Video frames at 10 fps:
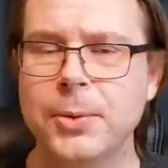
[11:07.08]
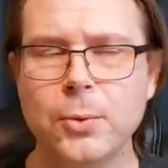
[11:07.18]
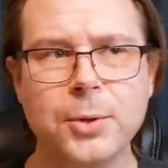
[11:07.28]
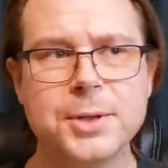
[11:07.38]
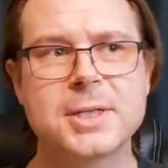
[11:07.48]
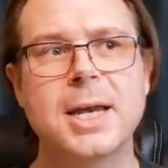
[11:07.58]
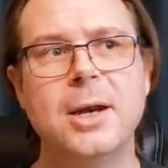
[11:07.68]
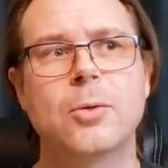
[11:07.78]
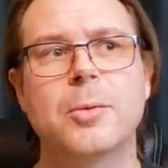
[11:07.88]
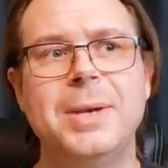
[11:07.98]
The rules say
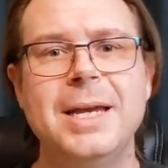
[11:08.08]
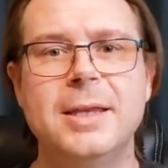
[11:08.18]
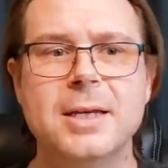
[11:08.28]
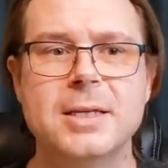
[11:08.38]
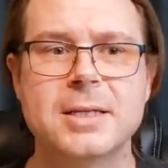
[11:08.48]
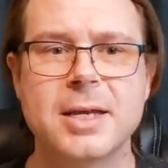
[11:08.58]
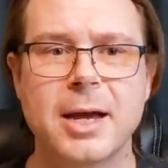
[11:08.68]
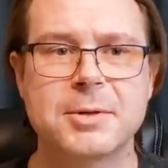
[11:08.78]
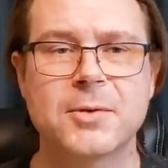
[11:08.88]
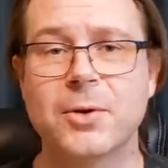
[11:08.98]
to repeat these
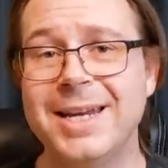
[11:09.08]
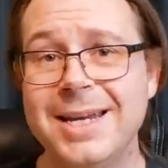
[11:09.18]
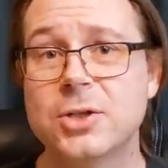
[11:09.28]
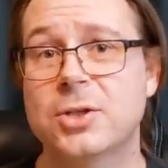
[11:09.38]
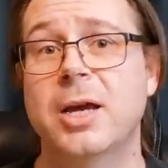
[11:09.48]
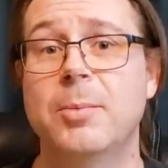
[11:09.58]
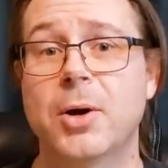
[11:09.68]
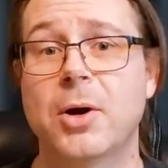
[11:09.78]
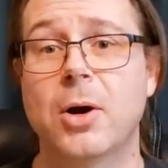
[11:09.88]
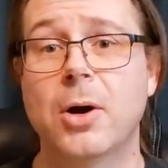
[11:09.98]
steps for each type
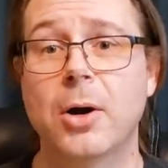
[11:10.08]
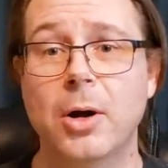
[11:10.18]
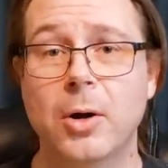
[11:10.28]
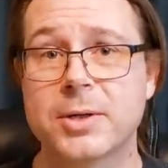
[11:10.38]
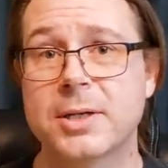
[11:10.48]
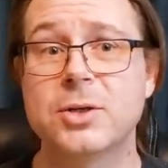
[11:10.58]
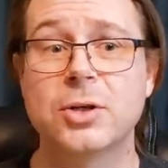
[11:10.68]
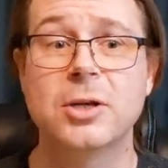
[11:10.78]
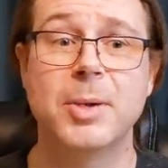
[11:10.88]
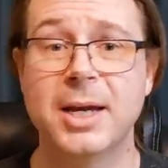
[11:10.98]
of cargo,
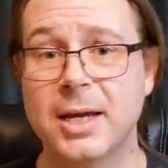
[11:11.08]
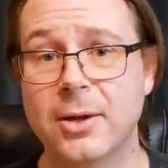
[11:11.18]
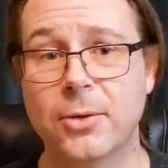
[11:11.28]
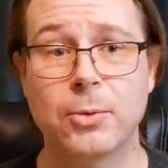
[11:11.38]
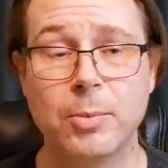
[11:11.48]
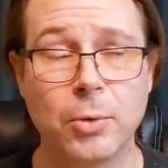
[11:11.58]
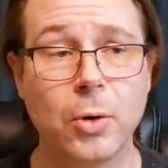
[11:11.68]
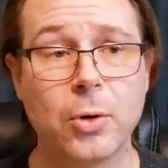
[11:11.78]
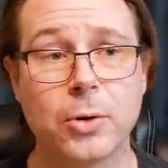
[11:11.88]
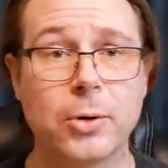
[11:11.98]
essentially making 3
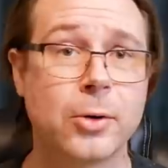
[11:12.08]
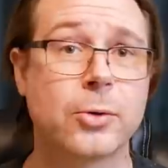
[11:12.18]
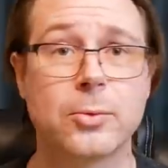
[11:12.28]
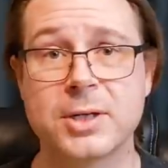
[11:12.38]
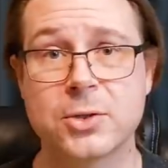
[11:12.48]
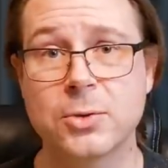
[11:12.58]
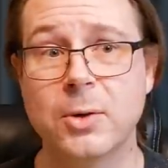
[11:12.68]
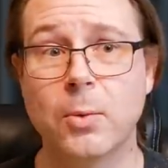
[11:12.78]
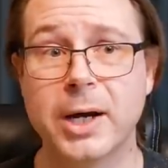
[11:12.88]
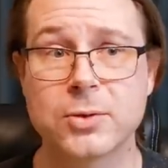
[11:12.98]
broker or 3
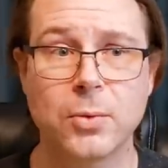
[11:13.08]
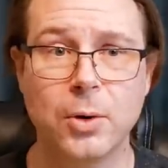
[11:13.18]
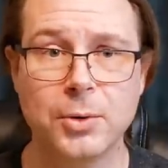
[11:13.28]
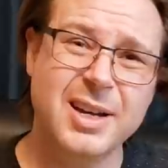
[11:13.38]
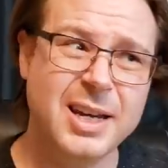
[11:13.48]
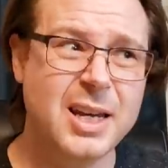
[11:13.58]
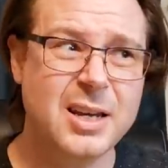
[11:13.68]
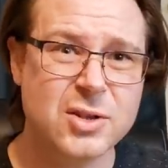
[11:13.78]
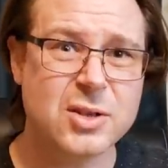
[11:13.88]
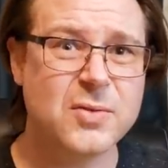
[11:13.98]
streetwise rolls.
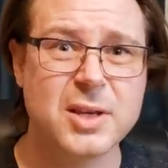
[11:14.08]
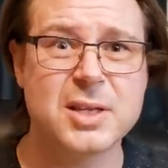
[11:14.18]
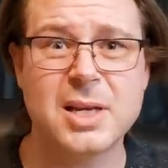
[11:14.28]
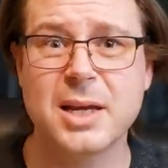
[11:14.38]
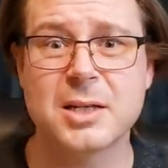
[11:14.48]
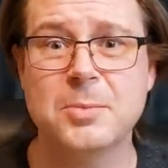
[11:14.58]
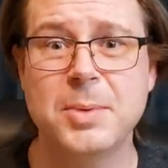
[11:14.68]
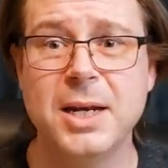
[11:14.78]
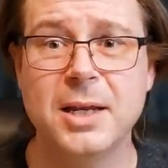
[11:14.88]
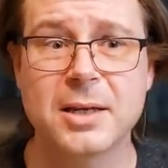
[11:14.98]
Again, just for the sake of
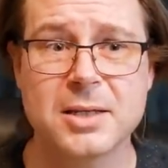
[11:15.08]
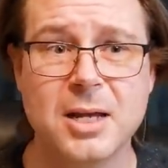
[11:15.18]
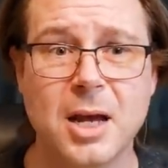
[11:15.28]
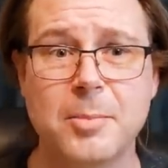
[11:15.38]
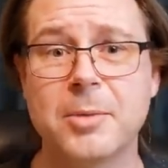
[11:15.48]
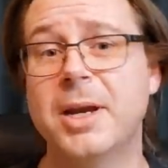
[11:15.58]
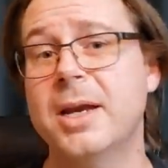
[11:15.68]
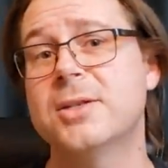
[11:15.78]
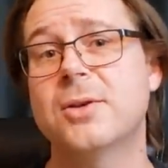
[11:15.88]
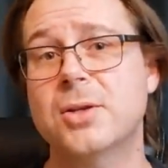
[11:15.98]
speeding this up, and
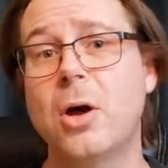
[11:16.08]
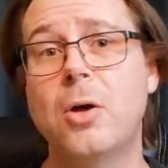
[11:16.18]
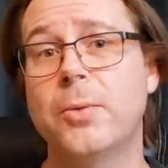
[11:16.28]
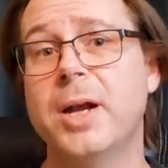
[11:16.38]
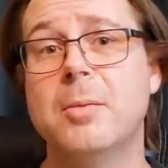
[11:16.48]
because there's already